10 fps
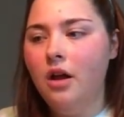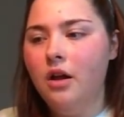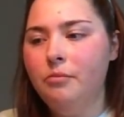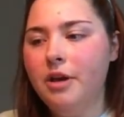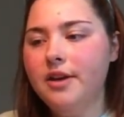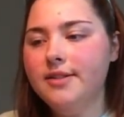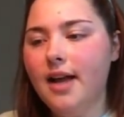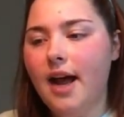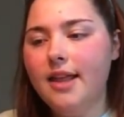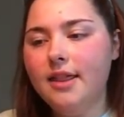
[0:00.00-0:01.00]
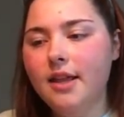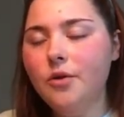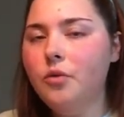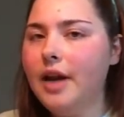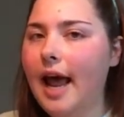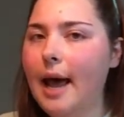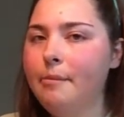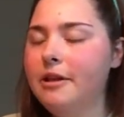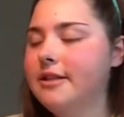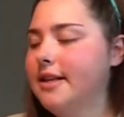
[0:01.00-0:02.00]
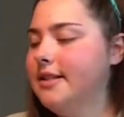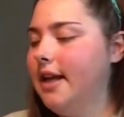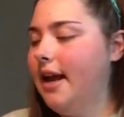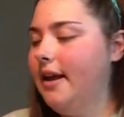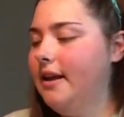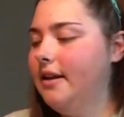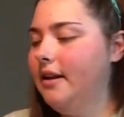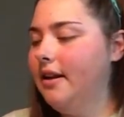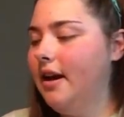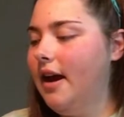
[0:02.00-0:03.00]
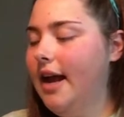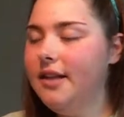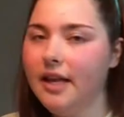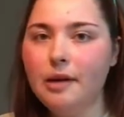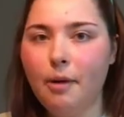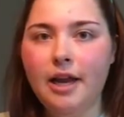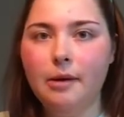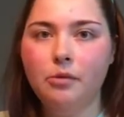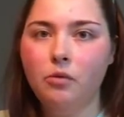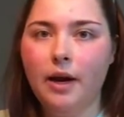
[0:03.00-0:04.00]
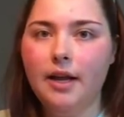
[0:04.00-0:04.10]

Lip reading: Because I think what happens is I like pineapple, right?